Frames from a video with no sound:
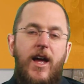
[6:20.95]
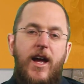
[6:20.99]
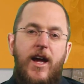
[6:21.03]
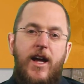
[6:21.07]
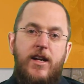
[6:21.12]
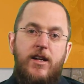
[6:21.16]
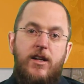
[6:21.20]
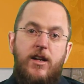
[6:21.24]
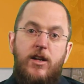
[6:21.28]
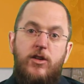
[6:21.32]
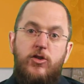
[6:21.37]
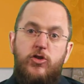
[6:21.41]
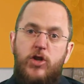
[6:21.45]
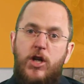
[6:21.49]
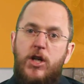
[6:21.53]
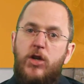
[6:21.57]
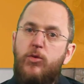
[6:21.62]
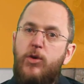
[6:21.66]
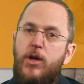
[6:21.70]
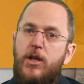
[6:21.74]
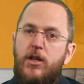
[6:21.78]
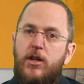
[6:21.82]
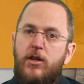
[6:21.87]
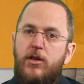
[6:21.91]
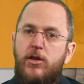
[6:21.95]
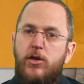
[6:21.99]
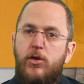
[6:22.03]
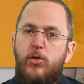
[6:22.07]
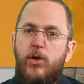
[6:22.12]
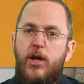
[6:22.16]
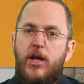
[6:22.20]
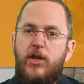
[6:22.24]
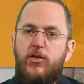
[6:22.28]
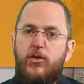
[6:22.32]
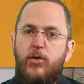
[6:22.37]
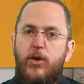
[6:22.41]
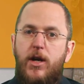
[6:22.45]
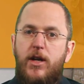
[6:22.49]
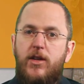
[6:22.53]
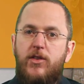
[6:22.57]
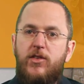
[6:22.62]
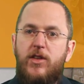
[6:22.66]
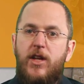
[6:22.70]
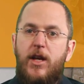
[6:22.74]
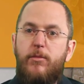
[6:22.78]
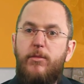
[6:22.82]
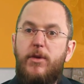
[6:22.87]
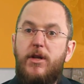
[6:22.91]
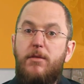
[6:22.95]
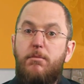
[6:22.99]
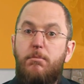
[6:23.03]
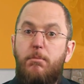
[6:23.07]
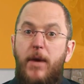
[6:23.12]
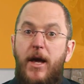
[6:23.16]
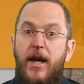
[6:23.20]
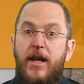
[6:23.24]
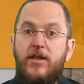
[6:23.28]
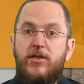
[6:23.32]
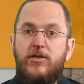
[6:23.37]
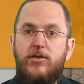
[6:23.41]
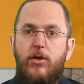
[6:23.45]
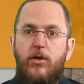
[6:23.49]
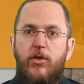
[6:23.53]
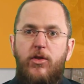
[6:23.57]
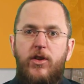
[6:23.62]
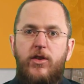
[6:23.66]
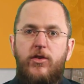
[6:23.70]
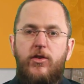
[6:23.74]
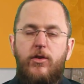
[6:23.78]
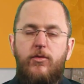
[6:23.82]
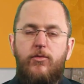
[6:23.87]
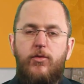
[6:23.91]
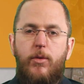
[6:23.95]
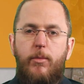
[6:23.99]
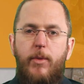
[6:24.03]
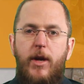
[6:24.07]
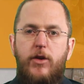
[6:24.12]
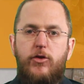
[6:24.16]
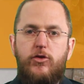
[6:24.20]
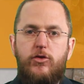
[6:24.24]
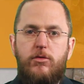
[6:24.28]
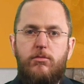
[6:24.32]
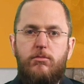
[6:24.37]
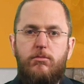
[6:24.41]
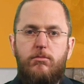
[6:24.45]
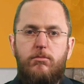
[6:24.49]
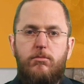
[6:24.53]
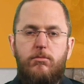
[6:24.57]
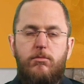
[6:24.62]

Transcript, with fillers: and generate a new SQL statement based on this information.